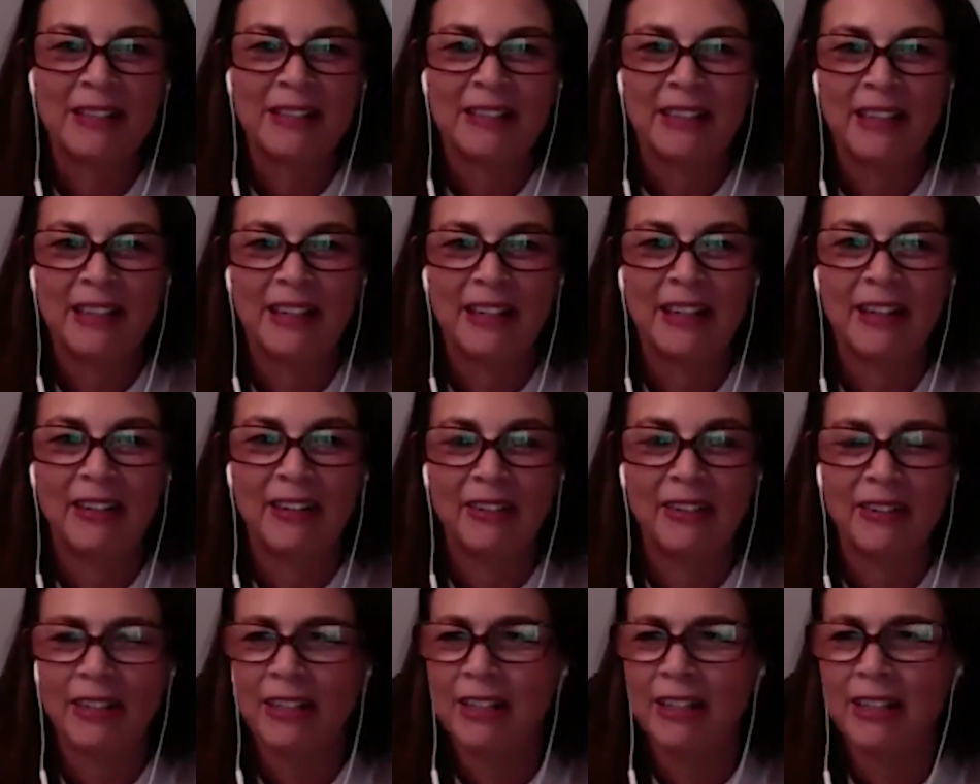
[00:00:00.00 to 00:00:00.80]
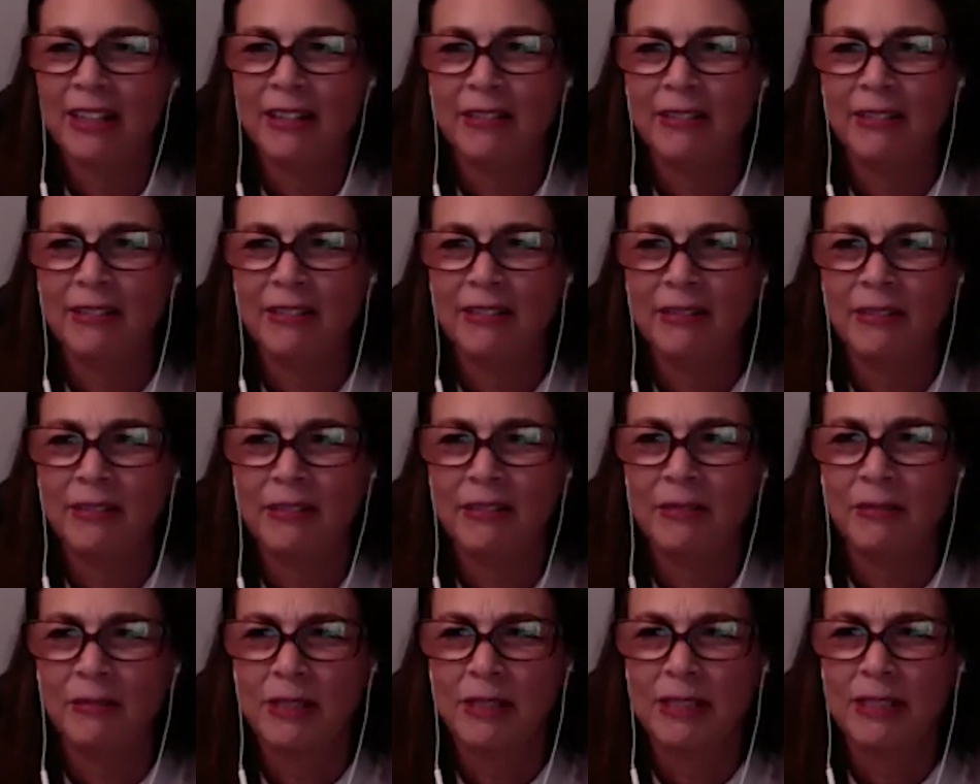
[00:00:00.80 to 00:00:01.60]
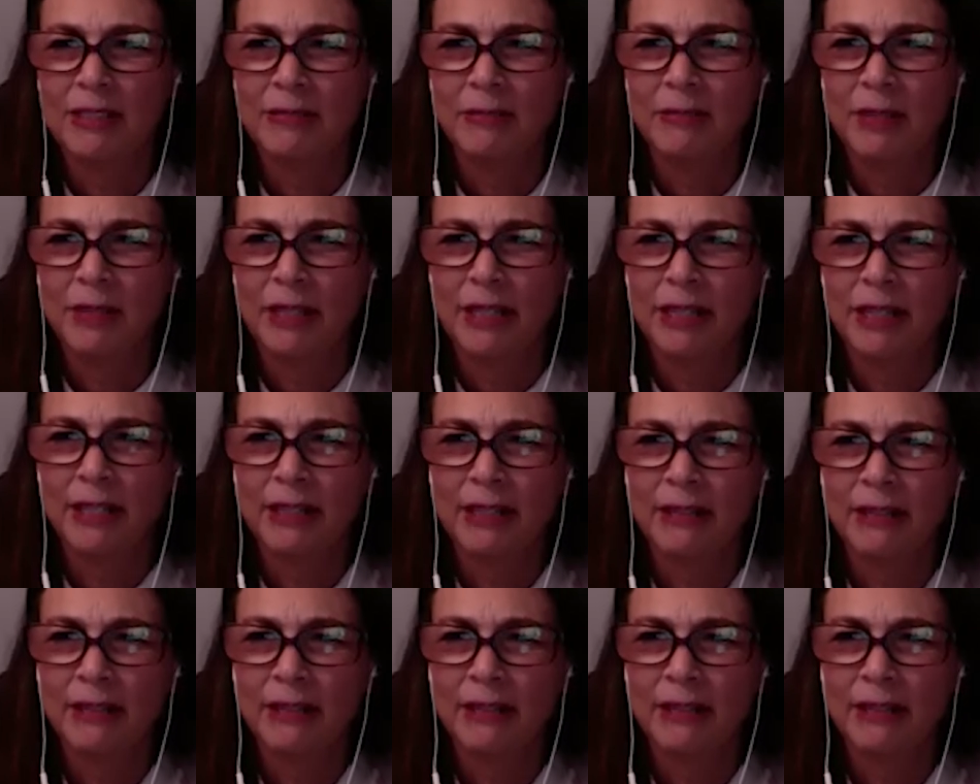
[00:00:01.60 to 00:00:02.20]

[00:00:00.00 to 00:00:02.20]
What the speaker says: early. I don't know what kind of.